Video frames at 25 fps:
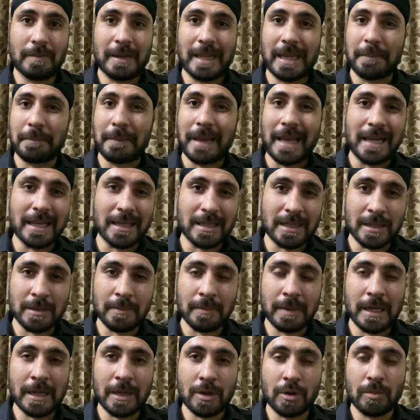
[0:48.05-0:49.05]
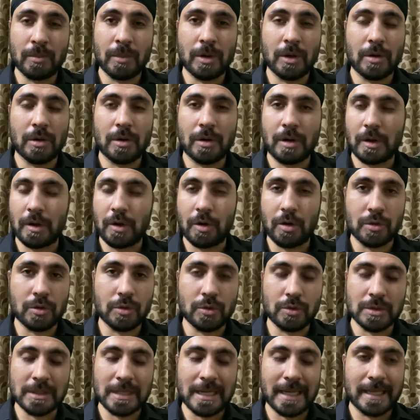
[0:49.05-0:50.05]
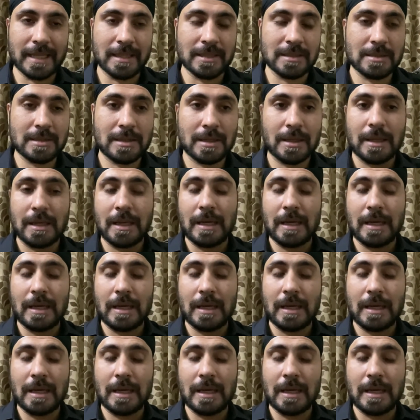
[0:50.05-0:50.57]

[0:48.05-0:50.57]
like malignant melanoma or along those lines